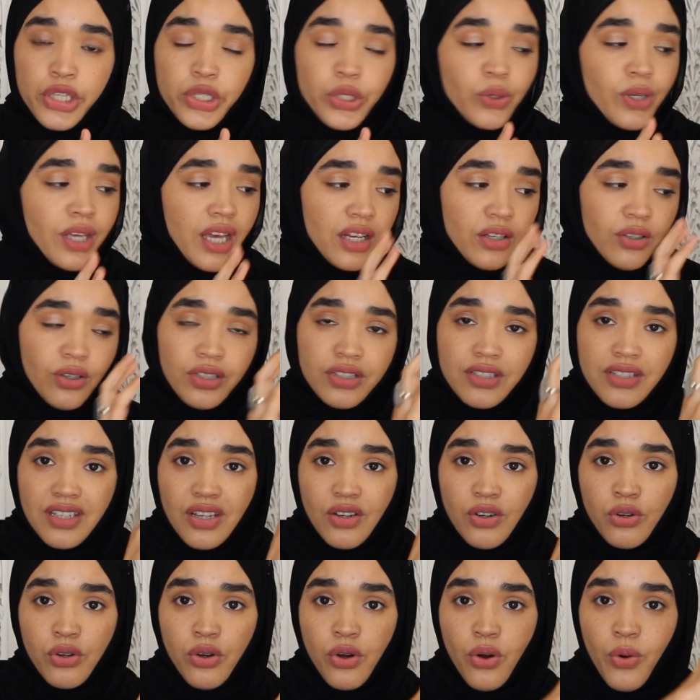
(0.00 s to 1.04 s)
You
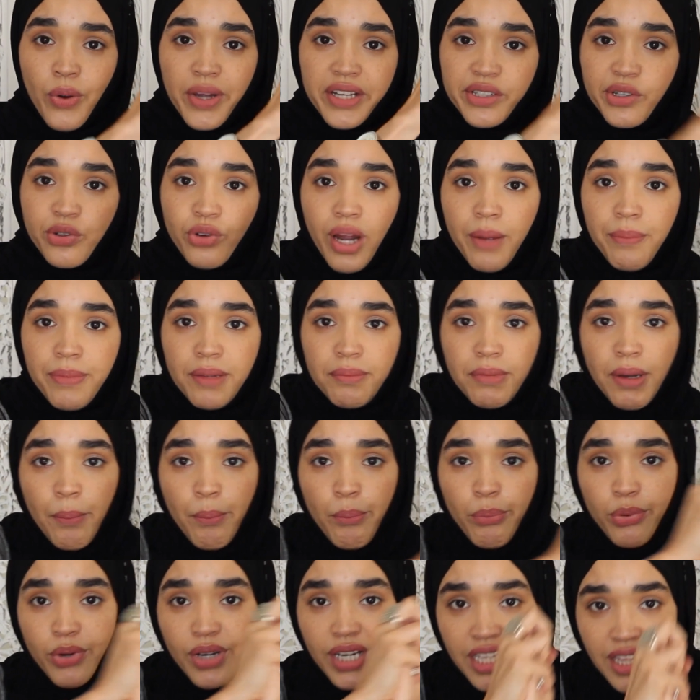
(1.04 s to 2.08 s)
cannot go and grab them
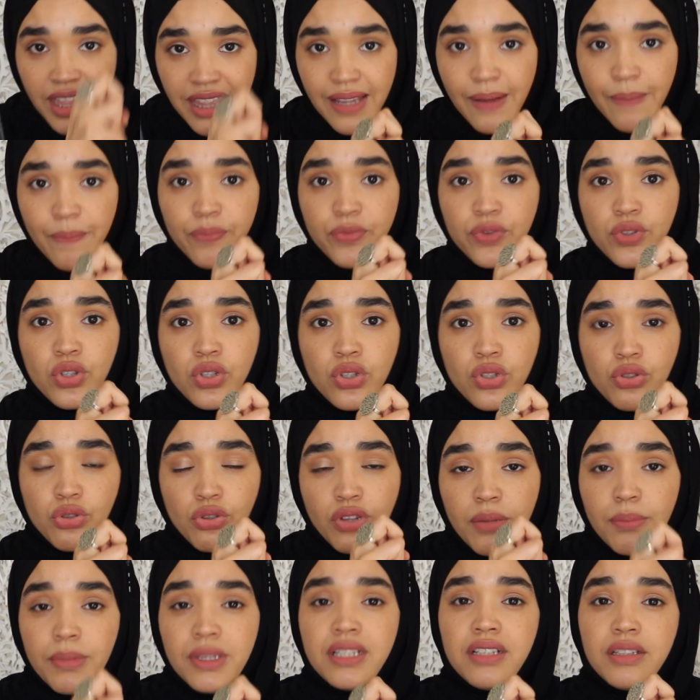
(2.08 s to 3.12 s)
and bring them
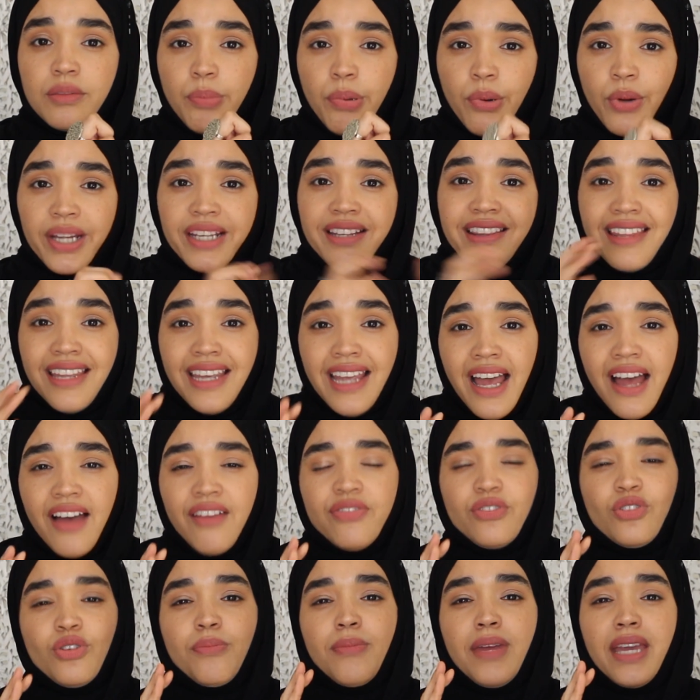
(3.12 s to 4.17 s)
to the middle point. They
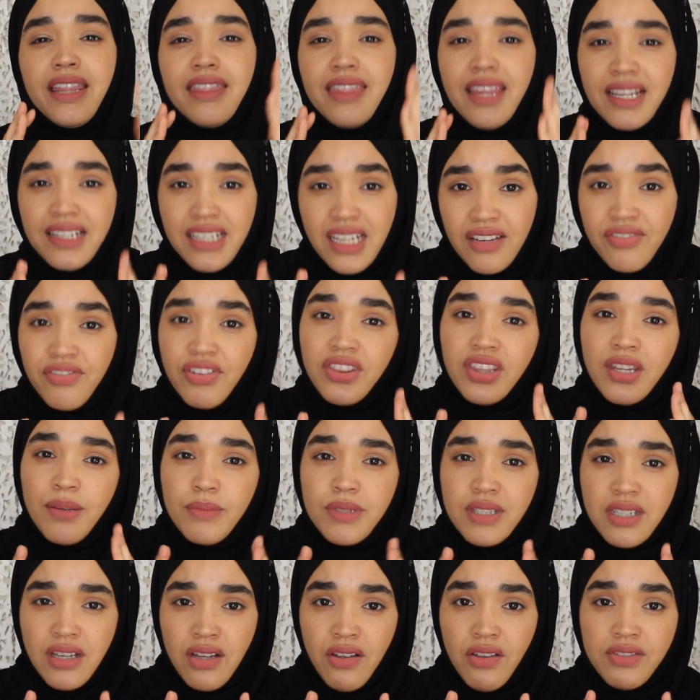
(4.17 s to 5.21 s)
have to make that effort
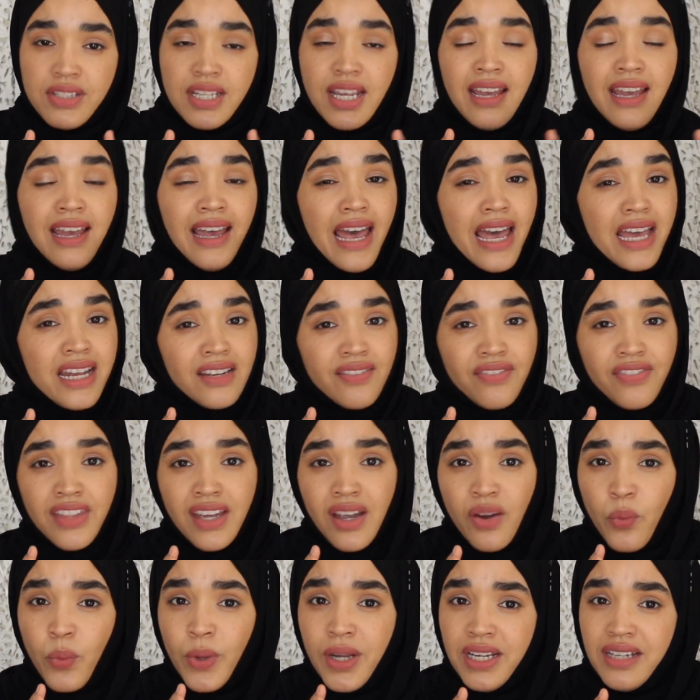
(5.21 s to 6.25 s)
themselves. And if
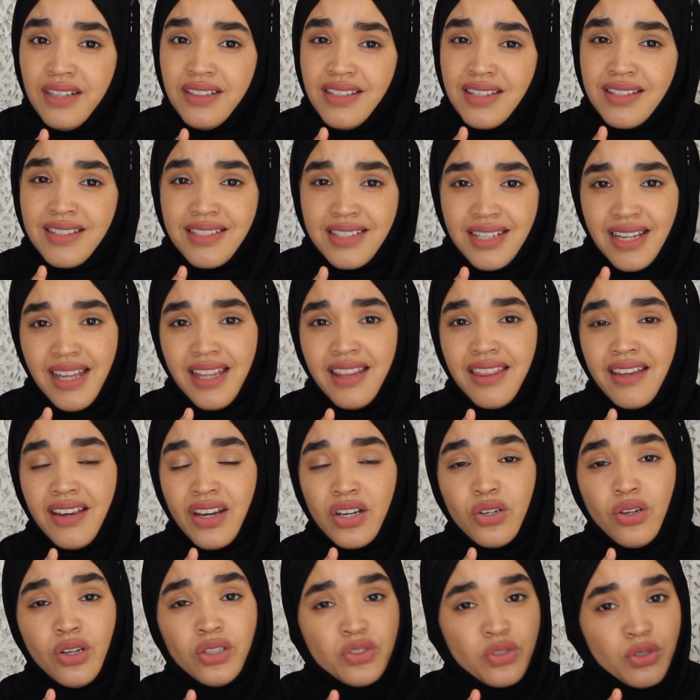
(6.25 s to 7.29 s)
they're willing to stay
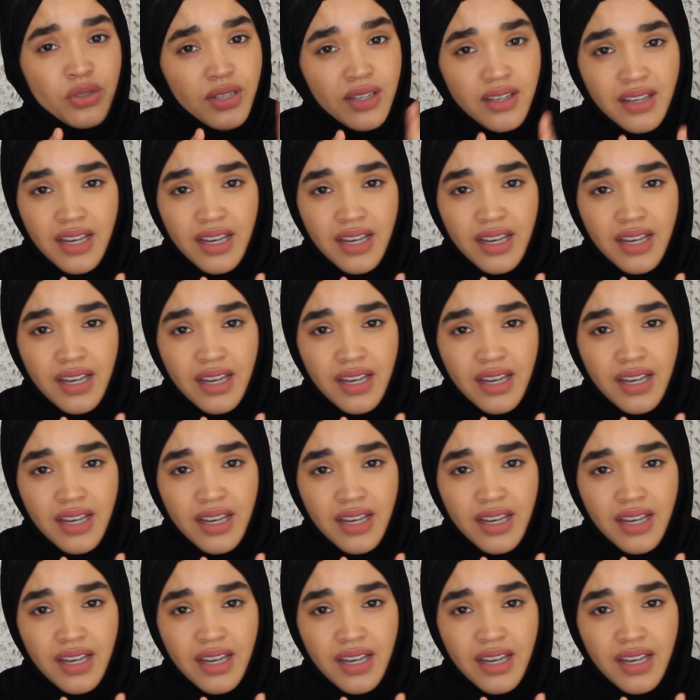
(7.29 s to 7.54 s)
there and not